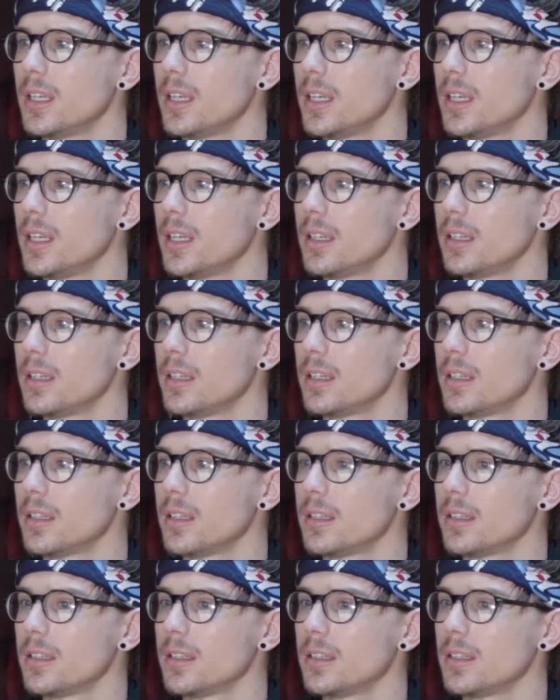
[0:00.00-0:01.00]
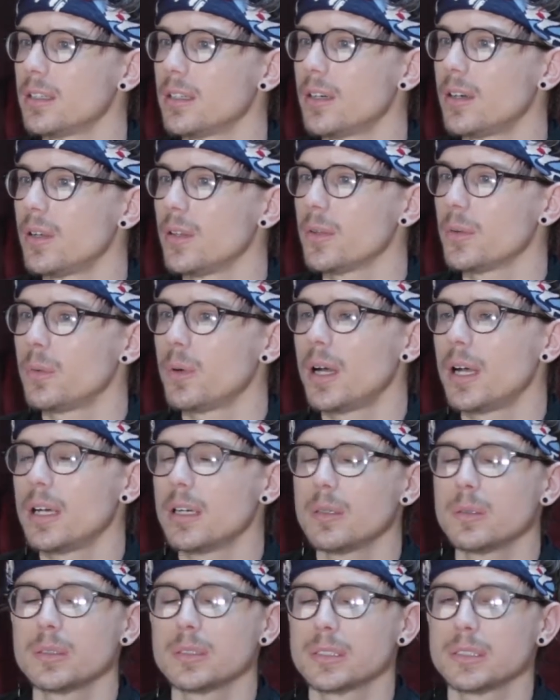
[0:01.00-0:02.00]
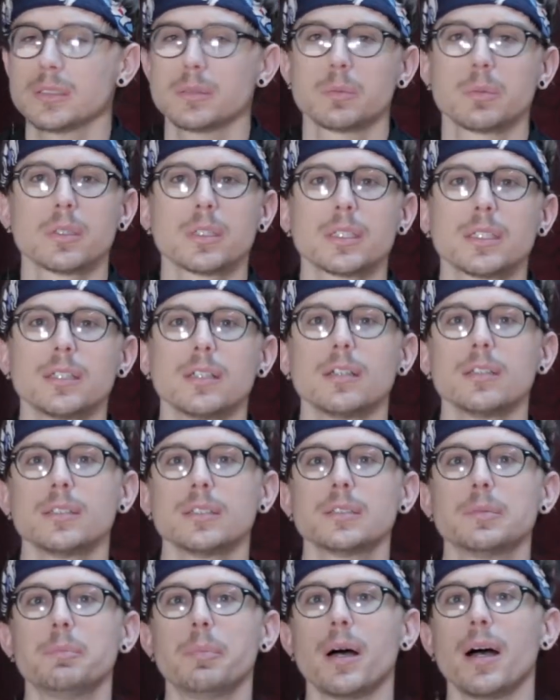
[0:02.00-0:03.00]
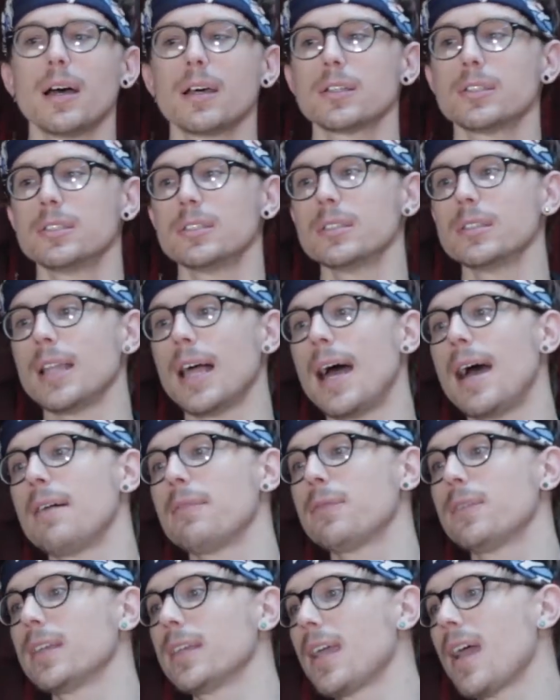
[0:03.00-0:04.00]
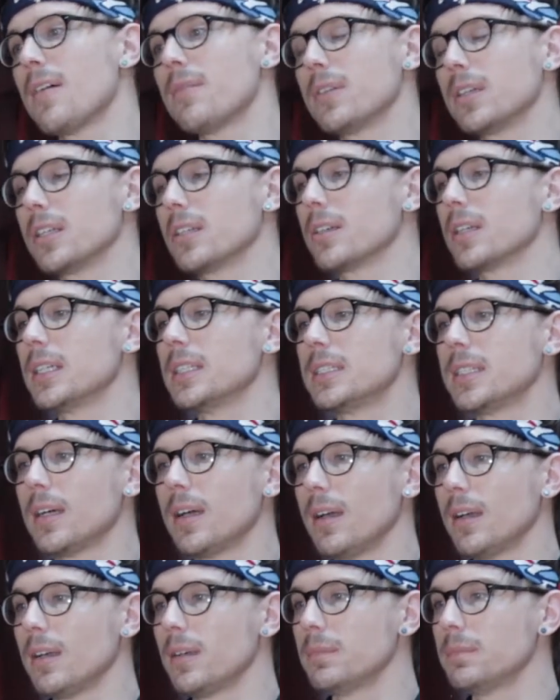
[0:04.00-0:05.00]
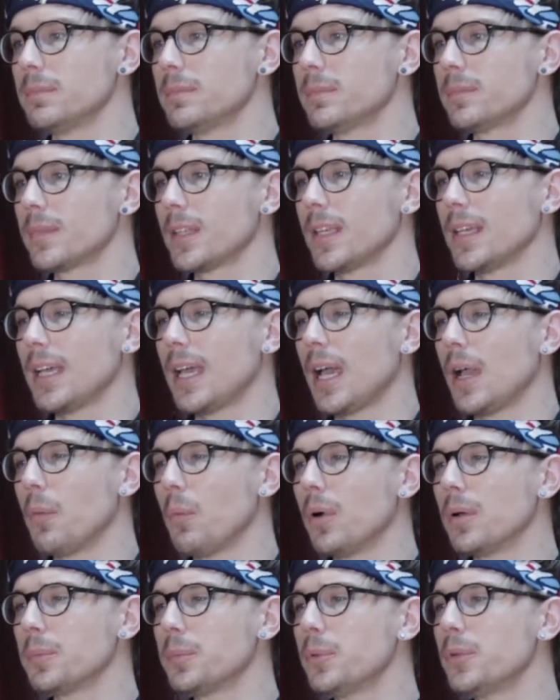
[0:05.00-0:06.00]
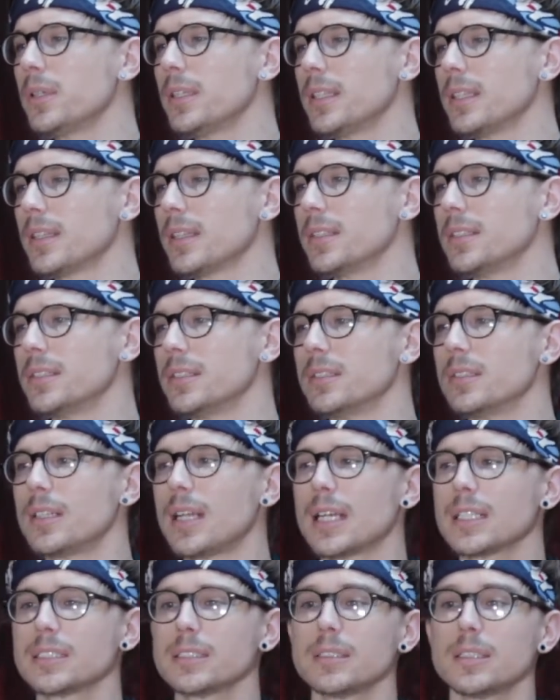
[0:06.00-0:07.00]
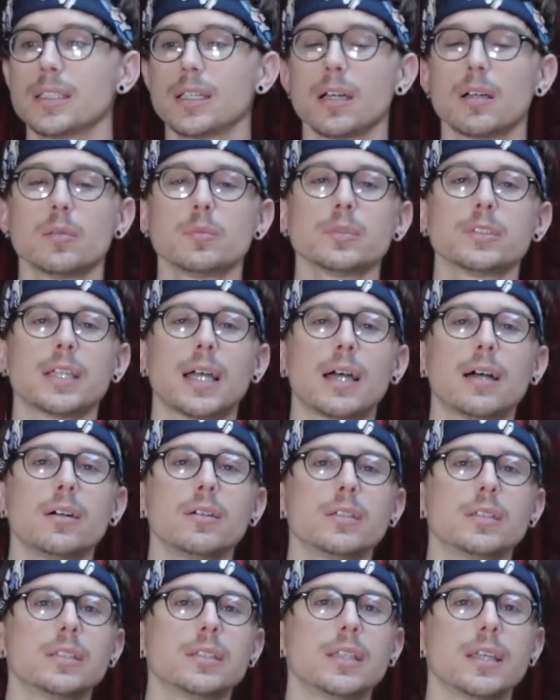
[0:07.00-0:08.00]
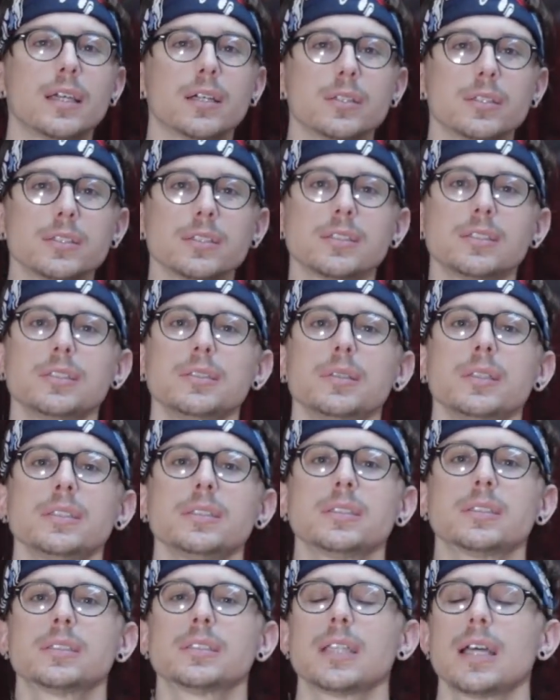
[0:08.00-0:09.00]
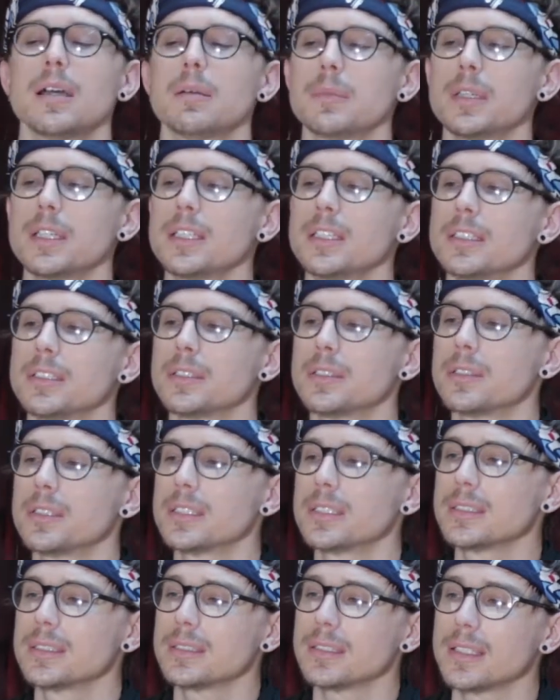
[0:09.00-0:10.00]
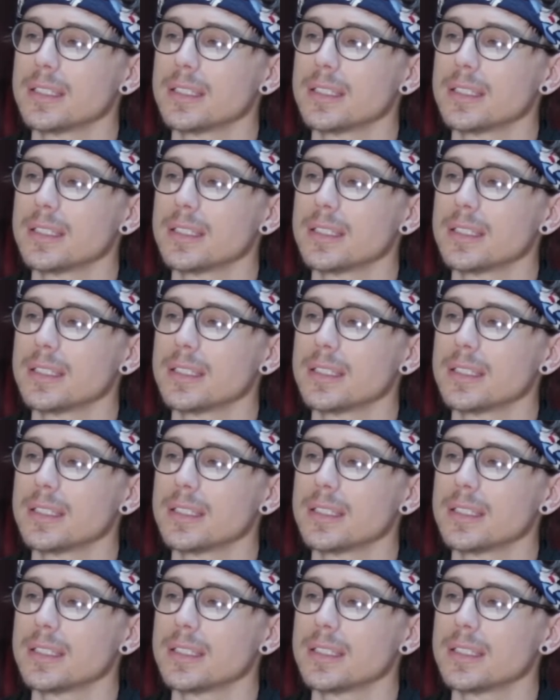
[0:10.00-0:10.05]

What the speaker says: And all the while we're just working on this bottle, laughing, having a great time. At one point, the dude actually comes out and yells to us to stop making noise.